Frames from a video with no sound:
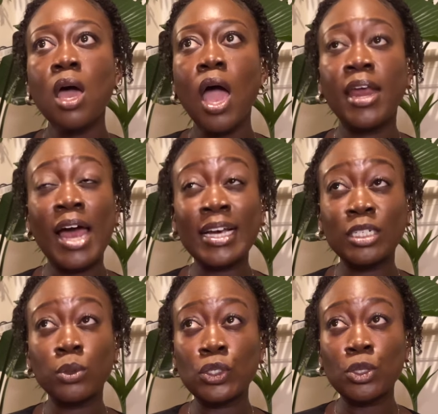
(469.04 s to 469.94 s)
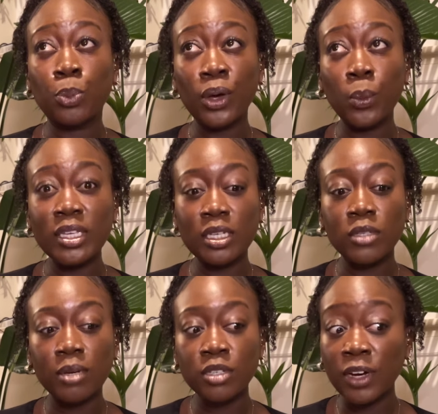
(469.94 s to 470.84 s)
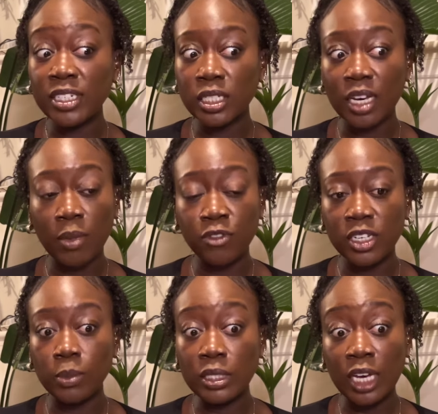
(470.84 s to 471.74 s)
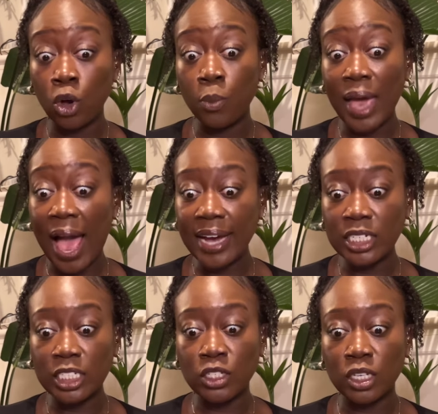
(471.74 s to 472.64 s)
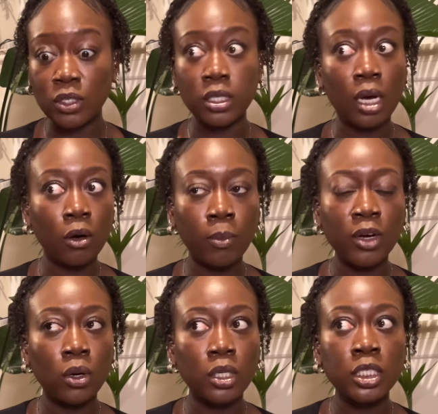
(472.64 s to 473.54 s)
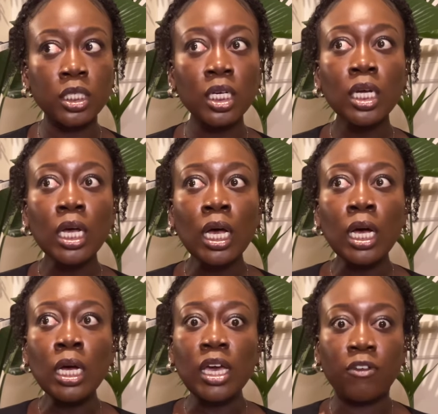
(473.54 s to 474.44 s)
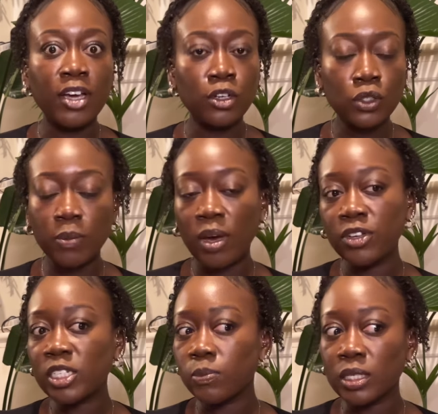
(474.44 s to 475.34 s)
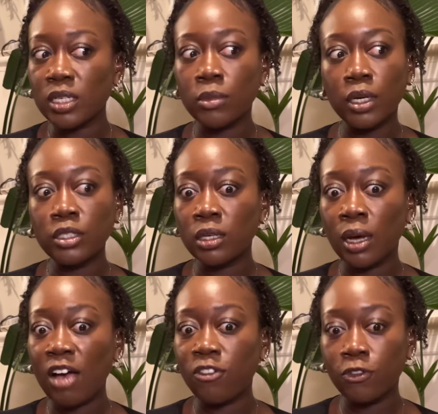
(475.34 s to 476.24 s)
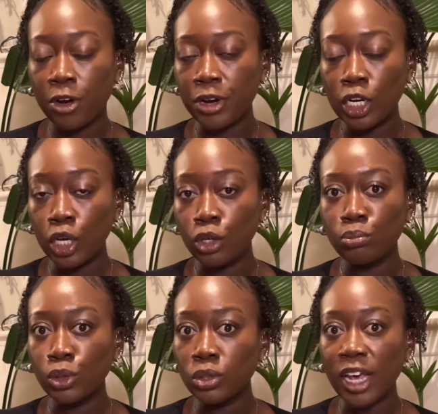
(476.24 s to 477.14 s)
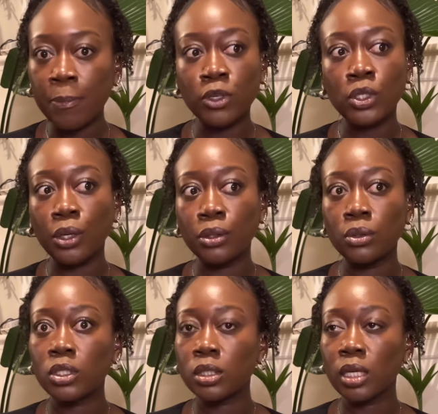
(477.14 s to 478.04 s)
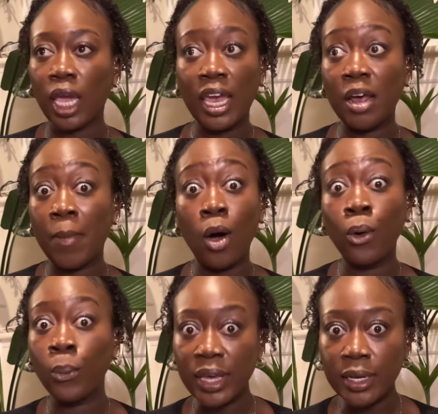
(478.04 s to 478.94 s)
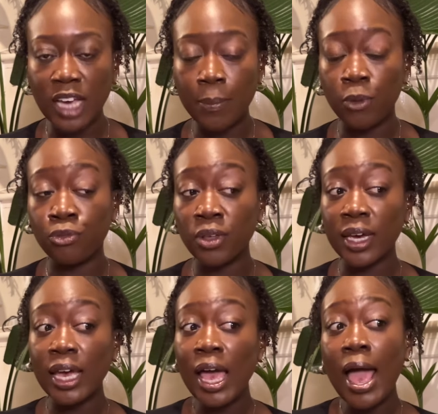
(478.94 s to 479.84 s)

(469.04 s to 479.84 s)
And actually, it was to the point where sometimes if I didn't take my vitamins, I got a bit anxious because I was just like, oh my gosh, if I don't take my vitamins, I'm going to have a very low mood episode in about a week type of thing.